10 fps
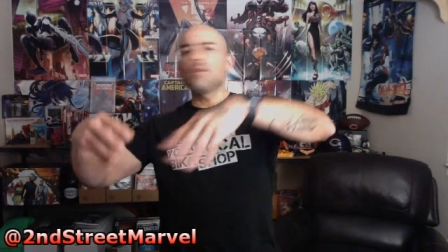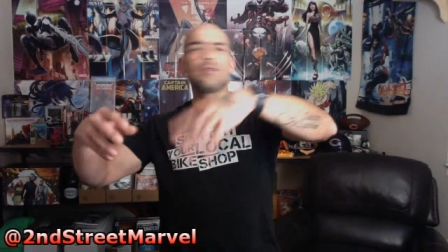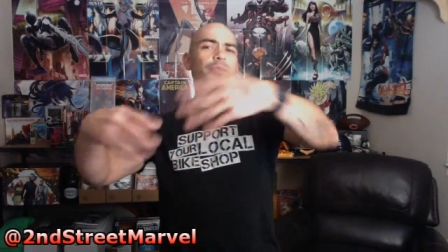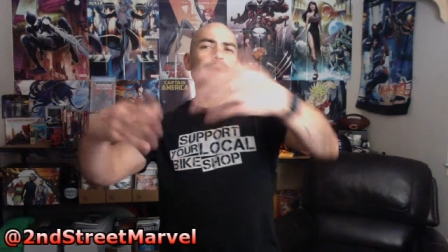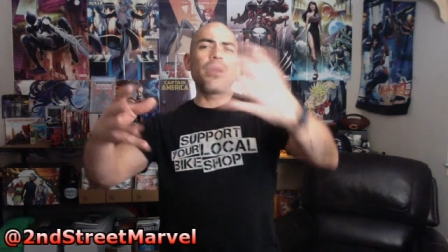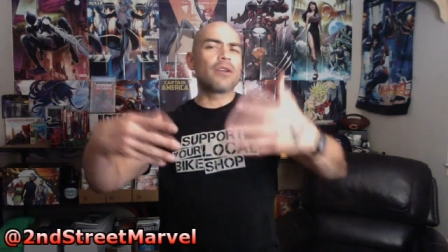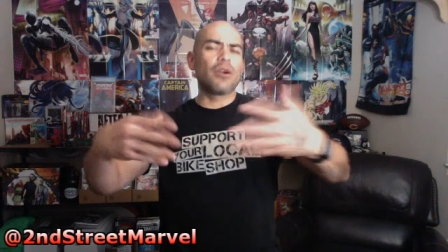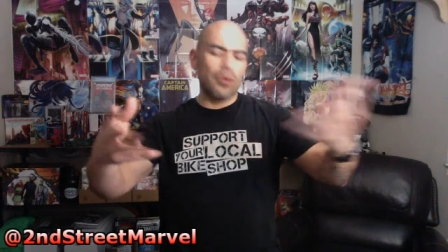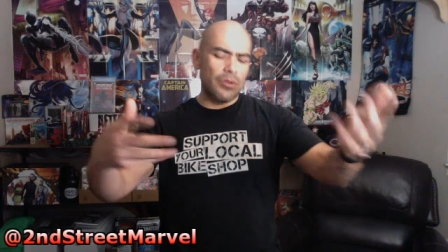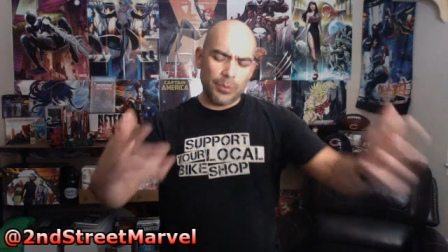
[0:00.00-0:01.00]
depending on
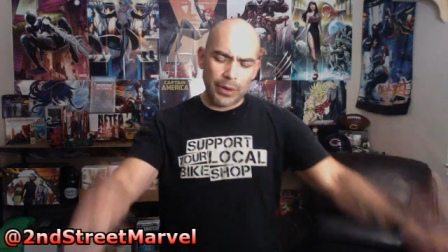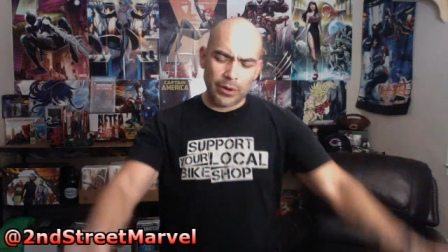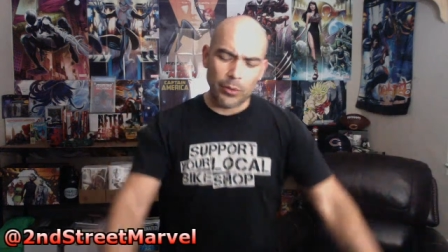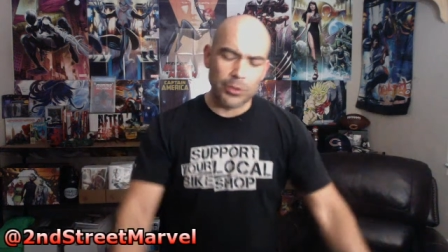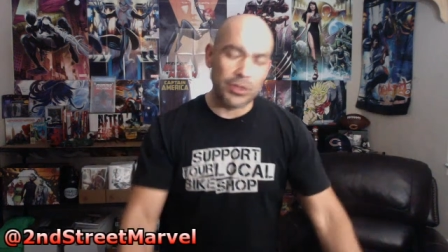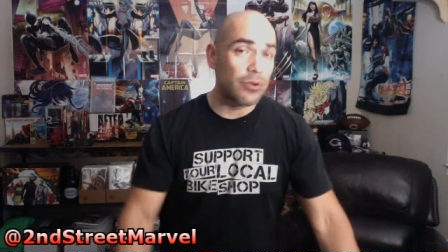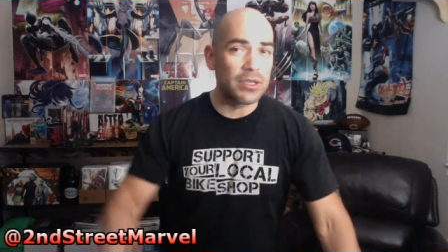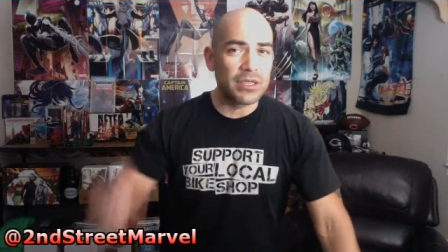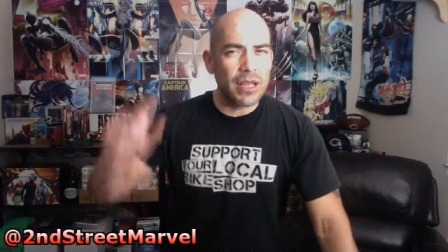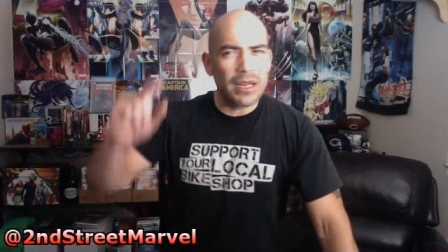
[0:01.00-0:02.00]
what they do, because
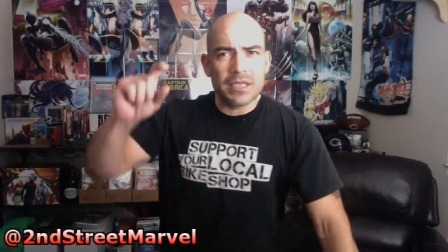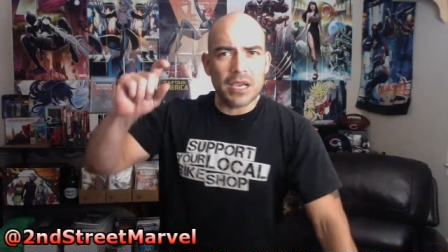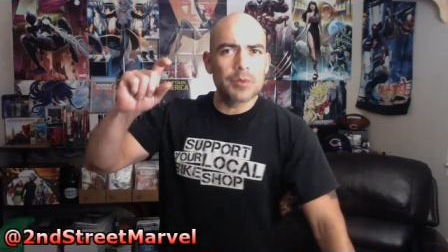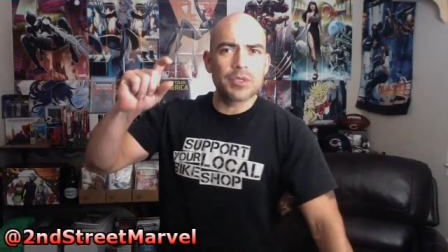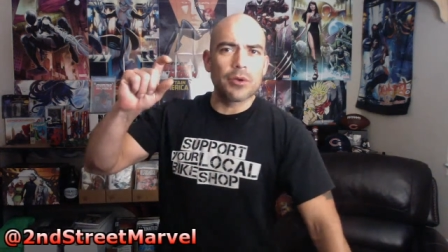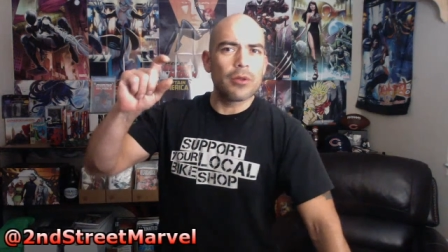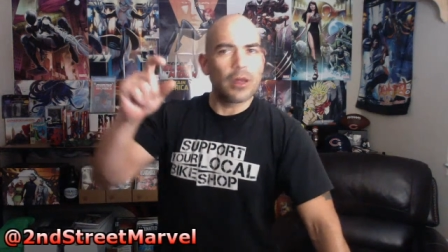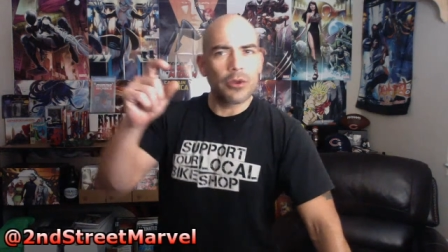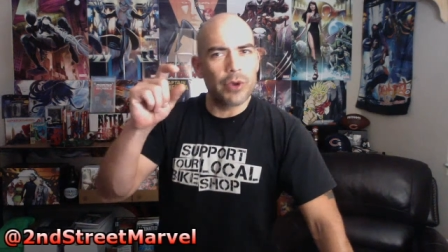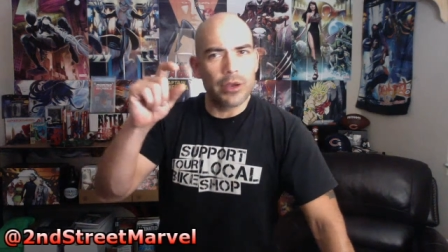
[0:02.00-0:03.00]
a lot of times, you know, a lot
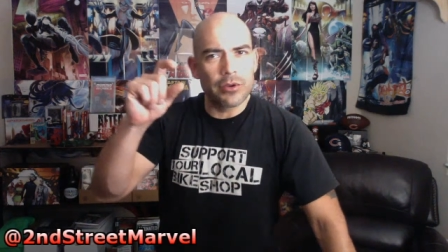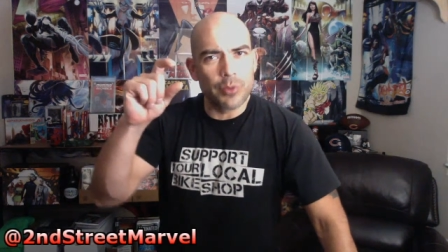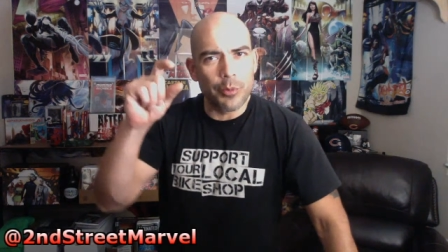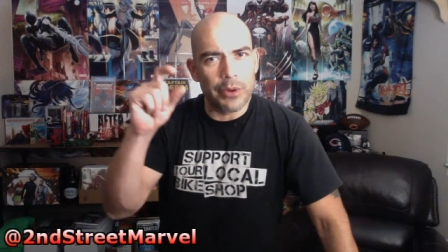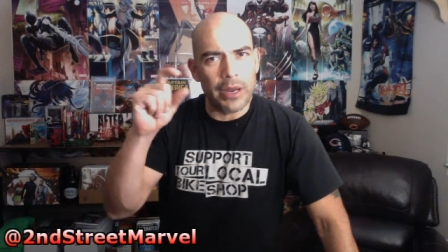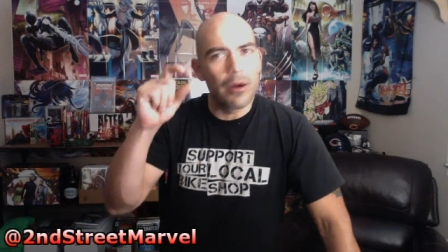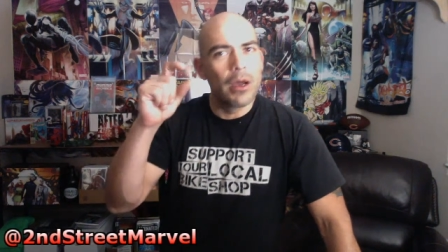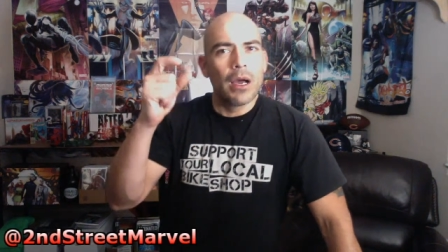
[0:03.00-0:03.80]
of creators will put out